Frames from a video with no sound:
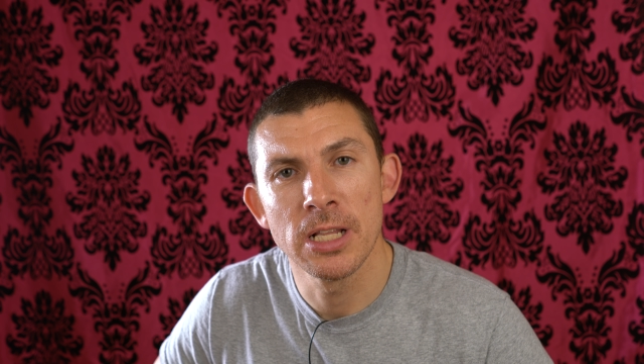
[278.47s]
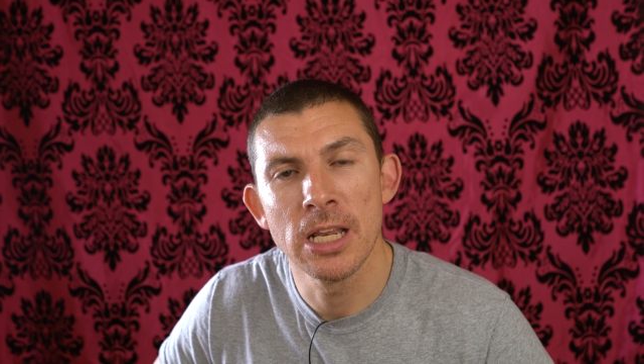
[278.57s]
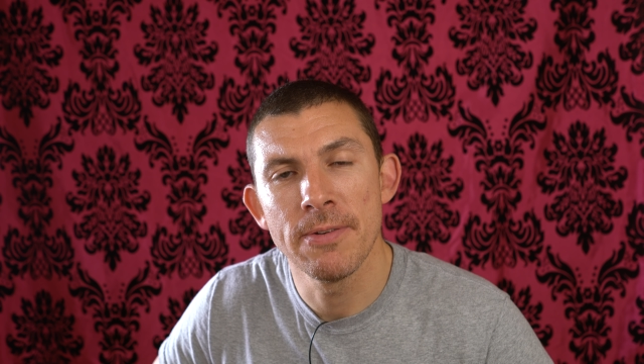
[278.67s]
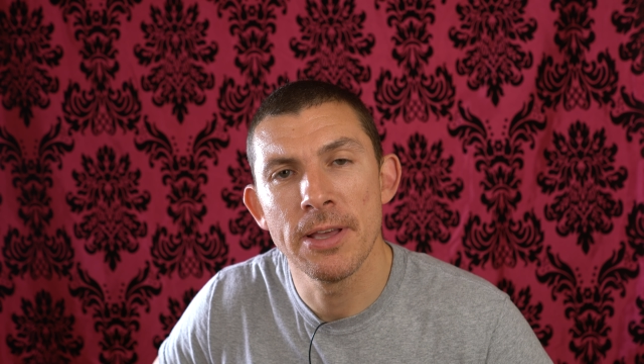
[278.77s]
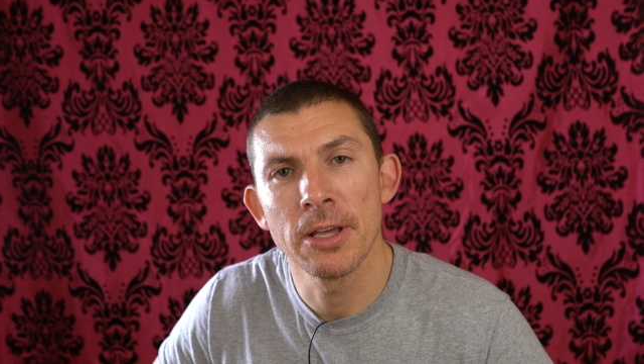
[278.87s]

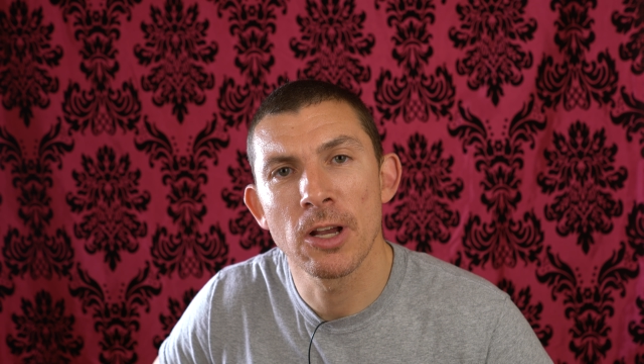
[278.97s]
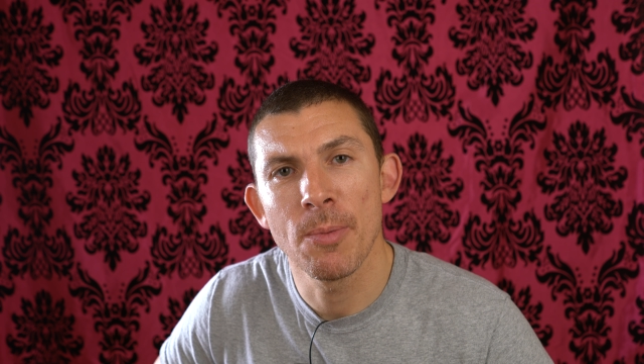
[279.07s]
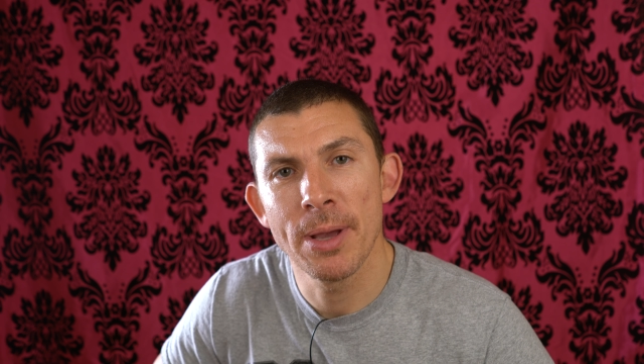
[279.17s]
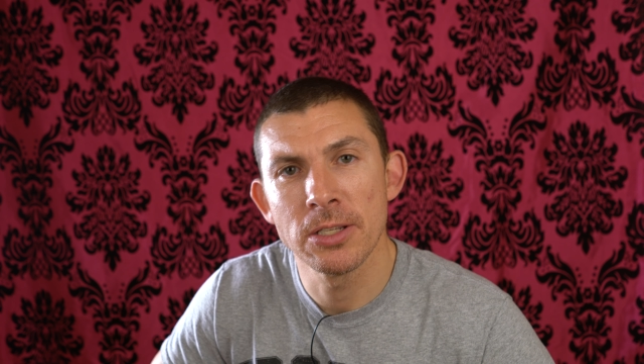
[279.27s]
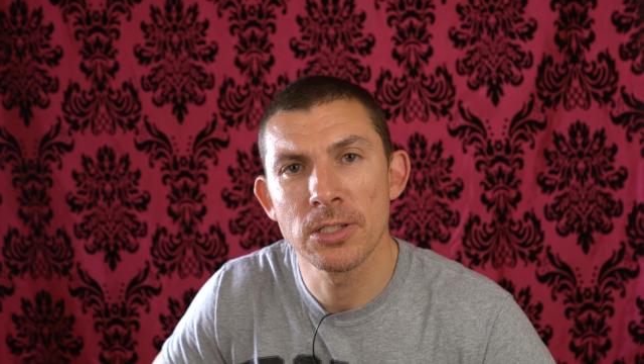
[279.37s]
leave it in the
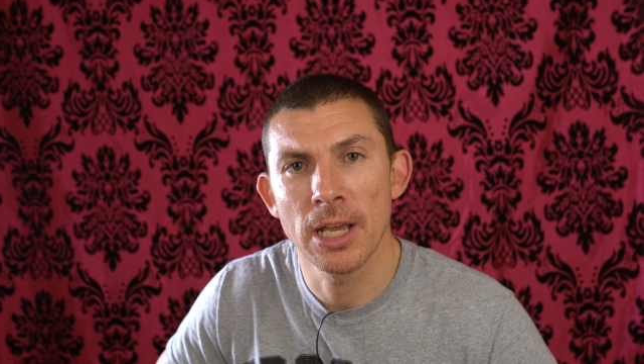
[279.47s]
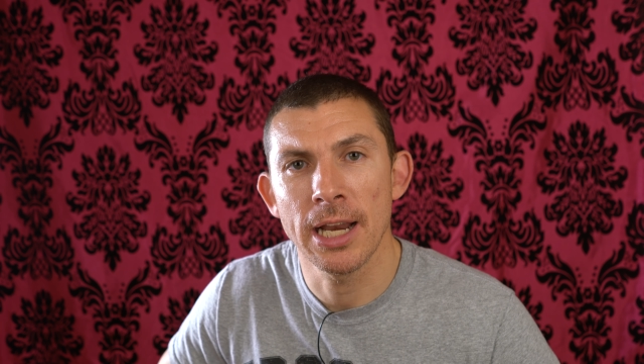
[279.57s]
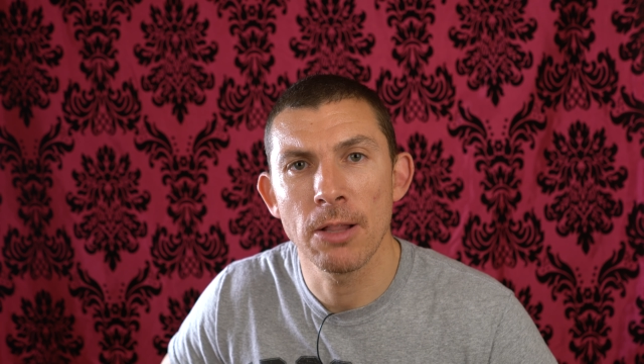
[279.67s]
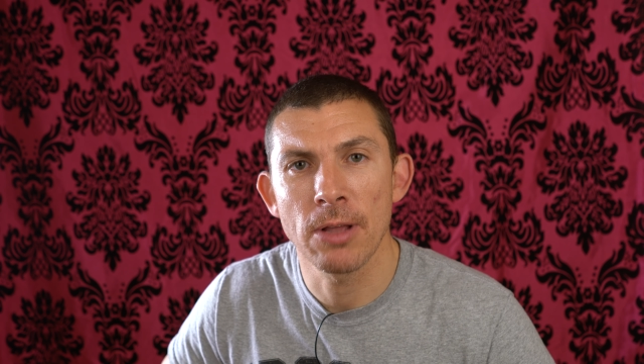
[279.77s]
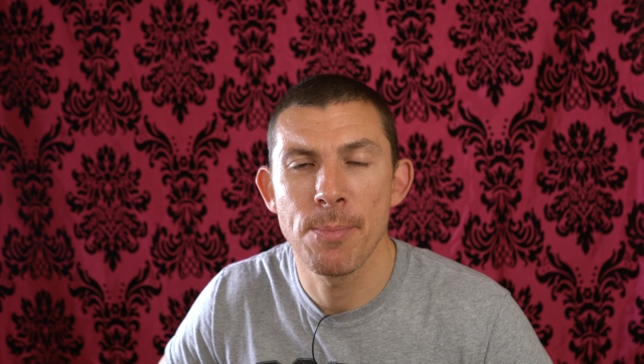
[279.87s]
comments and
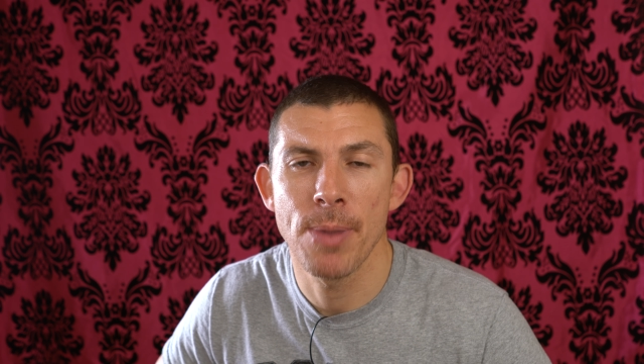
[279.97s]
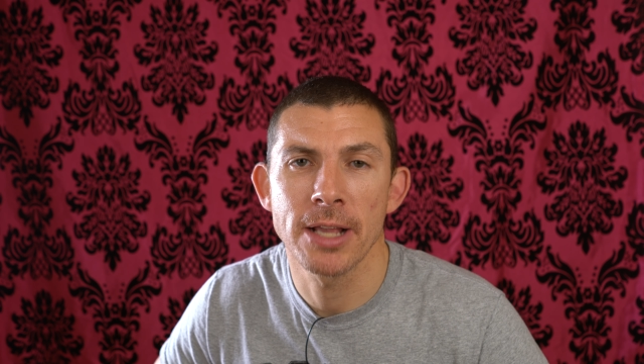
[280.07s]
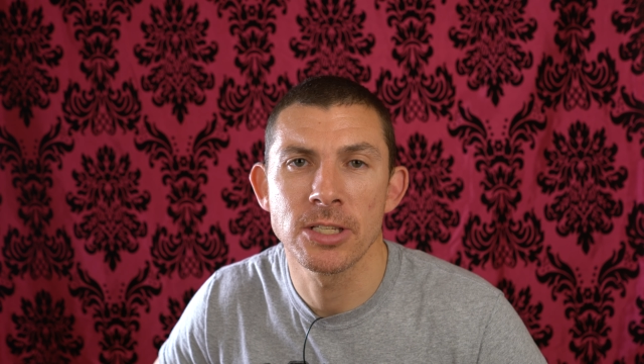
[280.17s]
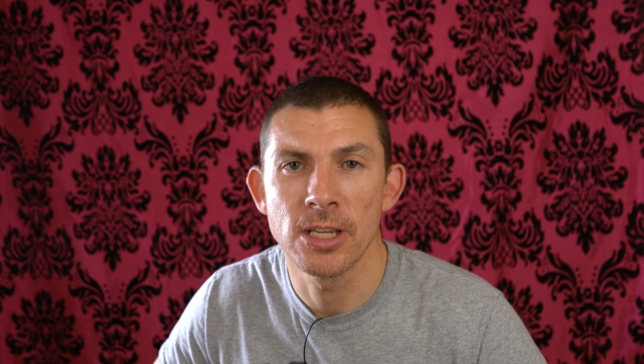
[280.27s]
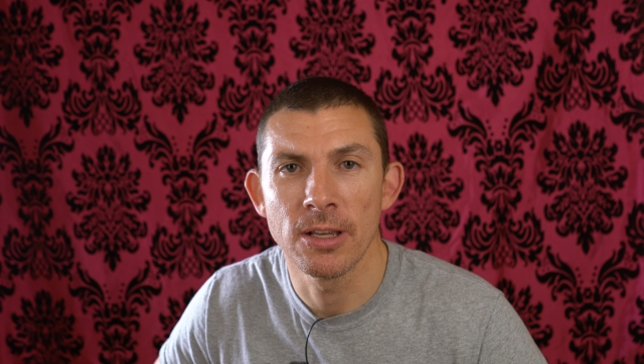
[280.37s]
I'll get
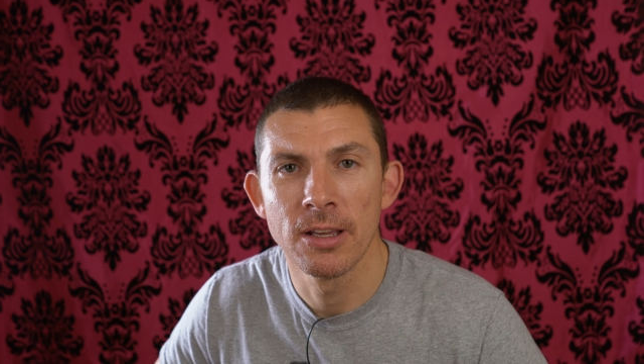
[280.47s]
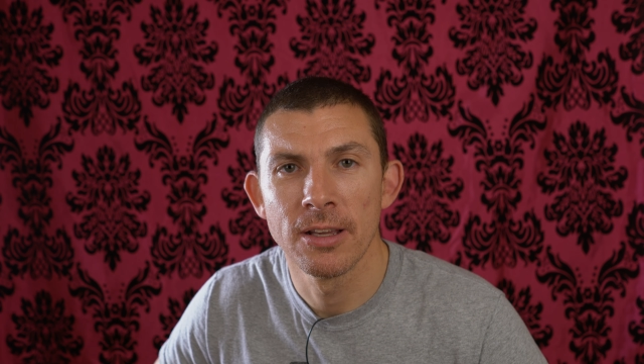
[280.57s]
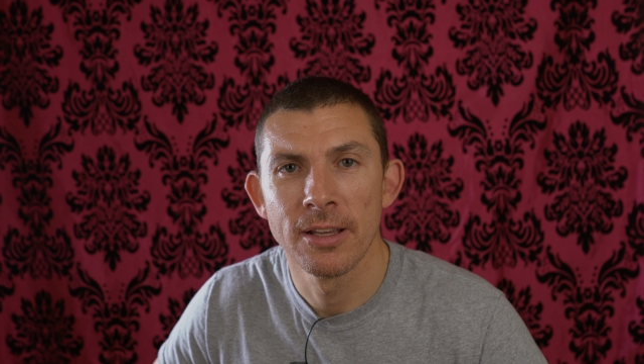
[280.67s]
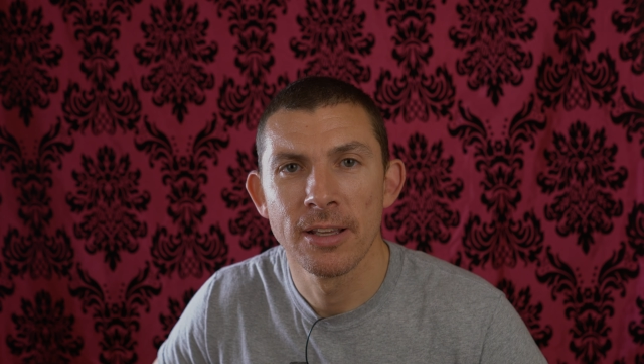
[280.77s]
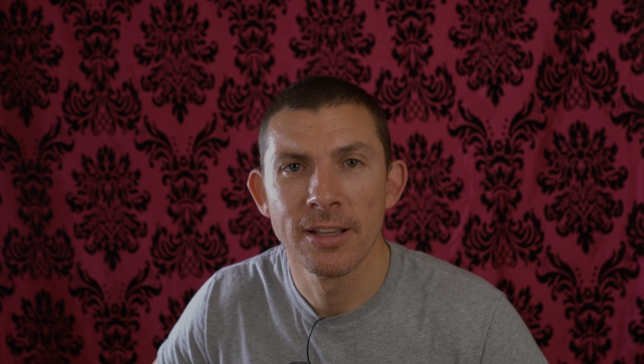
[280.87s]
back to you.
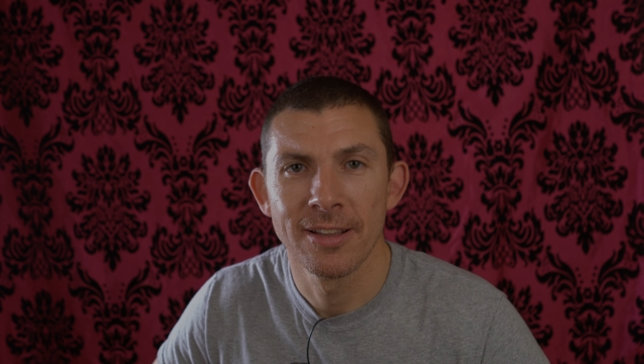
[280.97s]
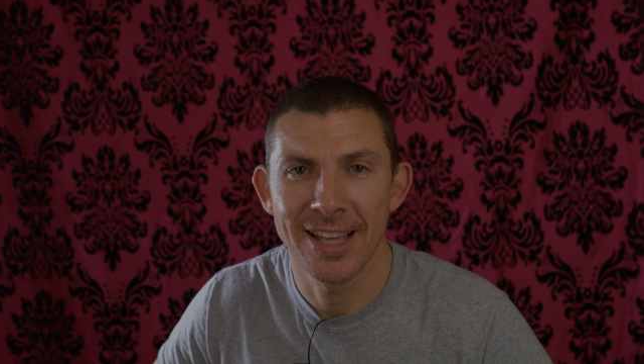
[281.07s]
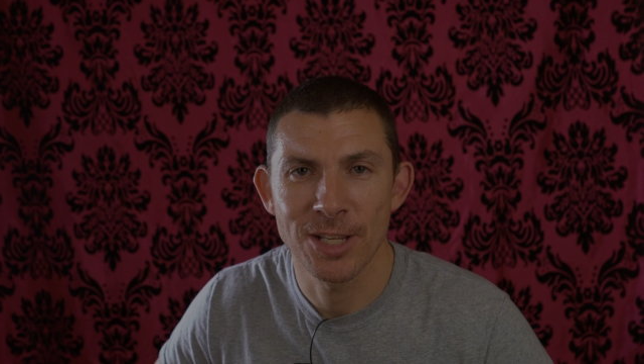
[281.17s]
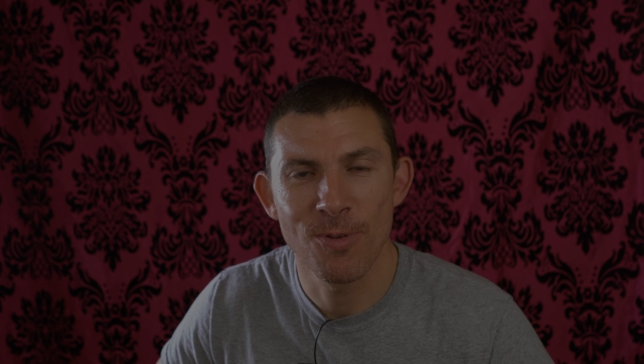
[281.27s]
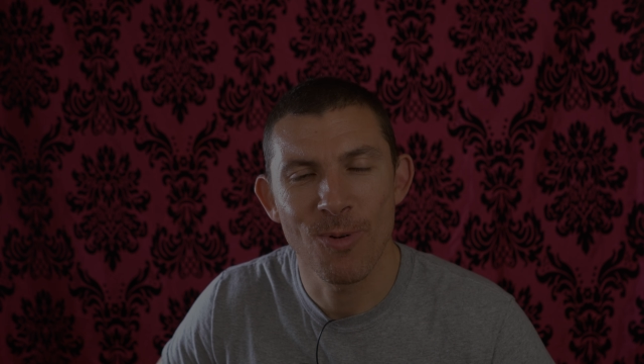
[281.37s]
Thanks for